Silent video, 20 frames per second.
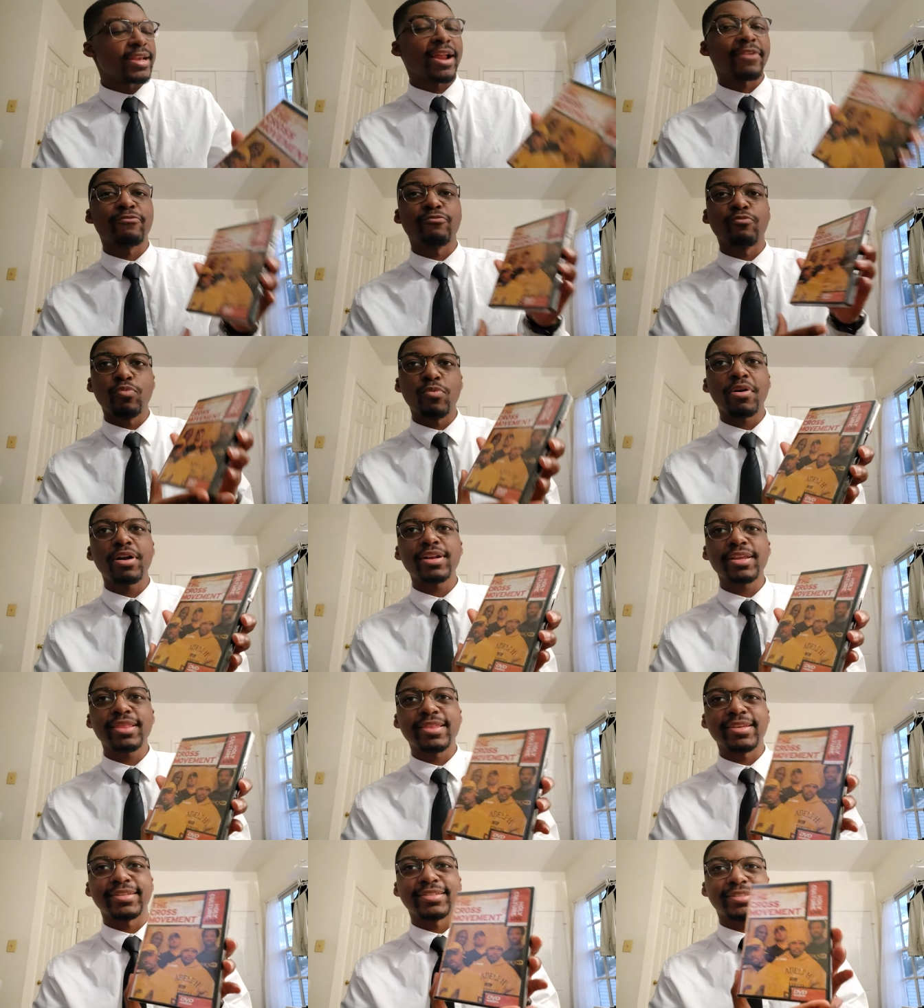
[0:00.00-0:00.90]
and I've
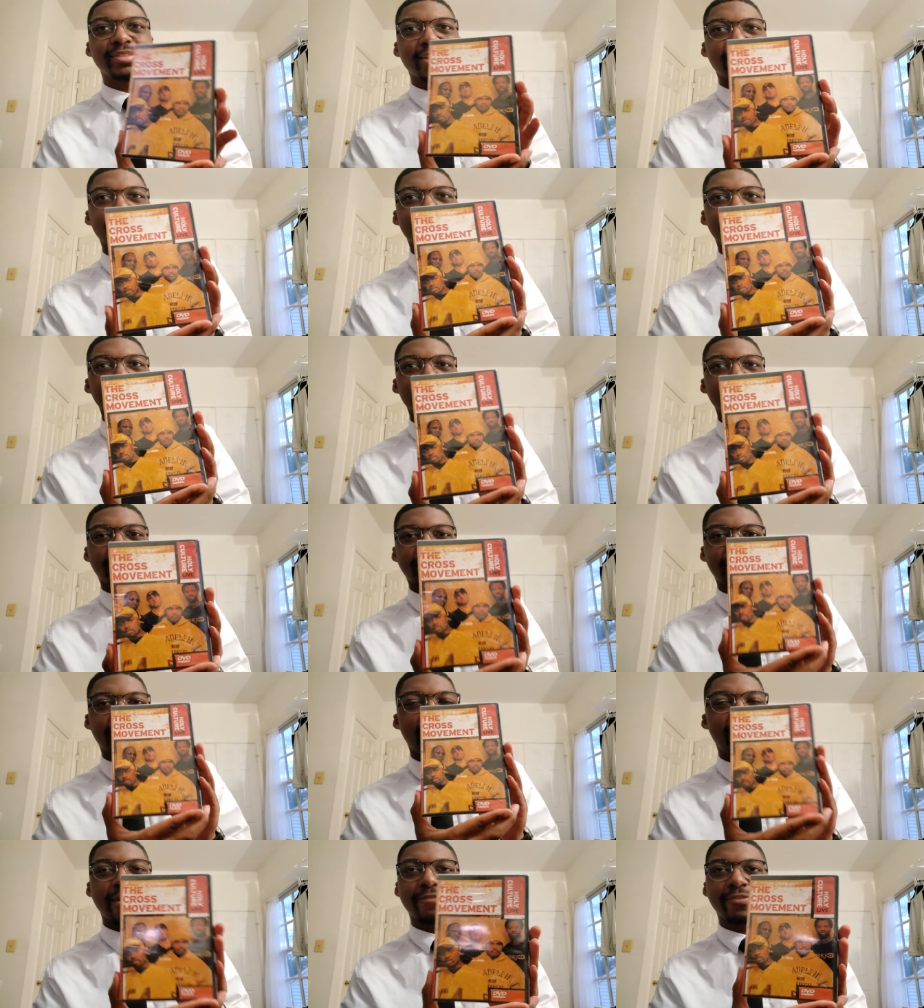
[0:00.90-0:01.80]
wanted this thing for
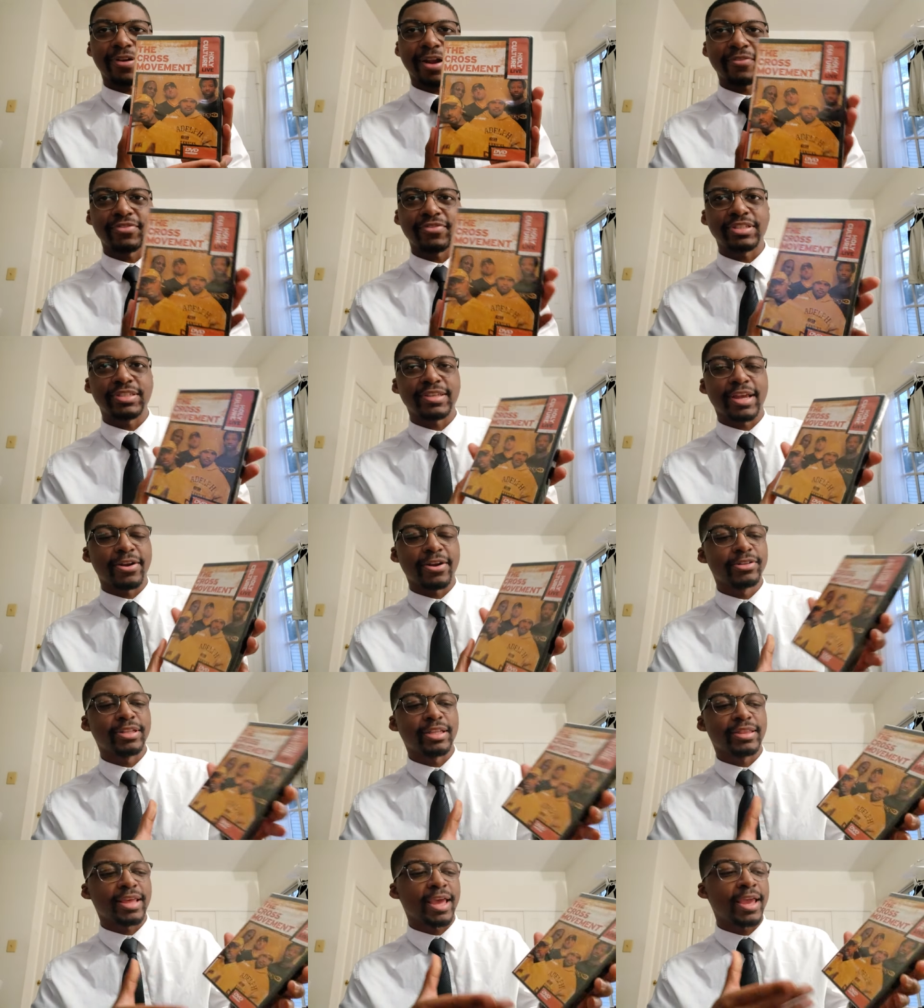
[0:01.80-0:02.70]
like ever, ever since I
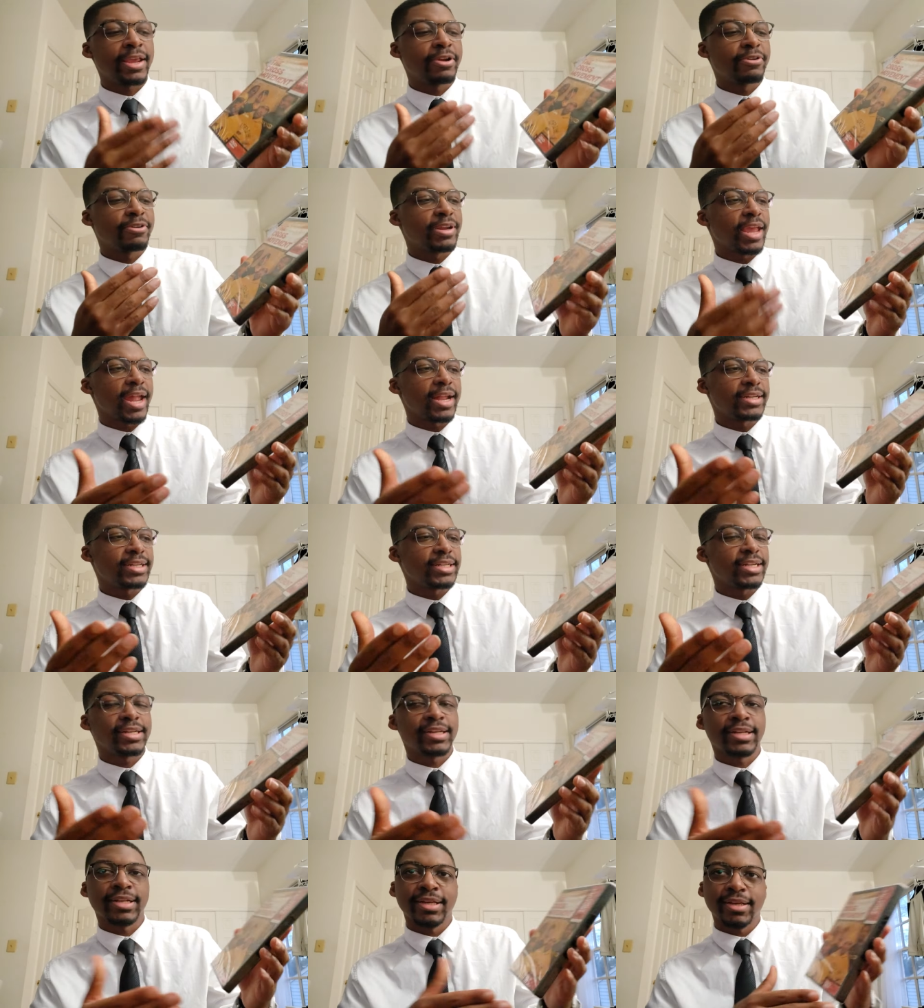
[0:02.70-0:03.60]
heard that they
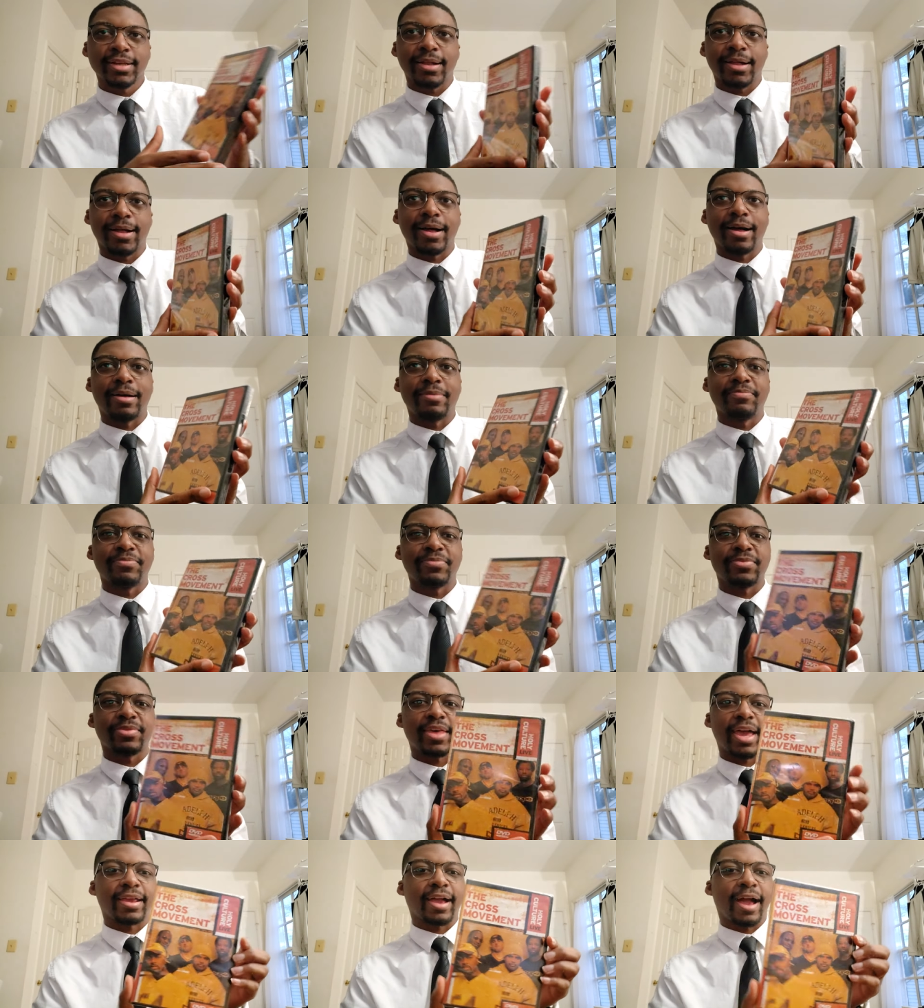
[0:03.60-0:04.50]
created it.
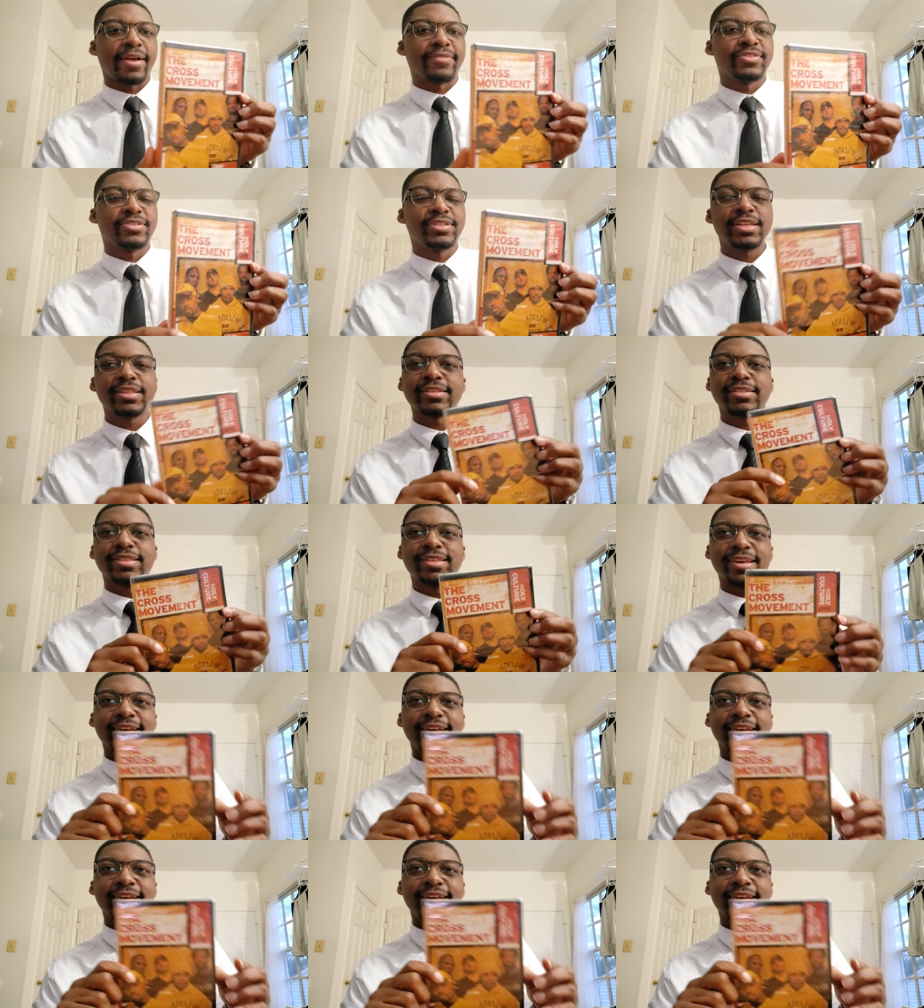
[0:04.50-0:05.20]
Um, like I've seen this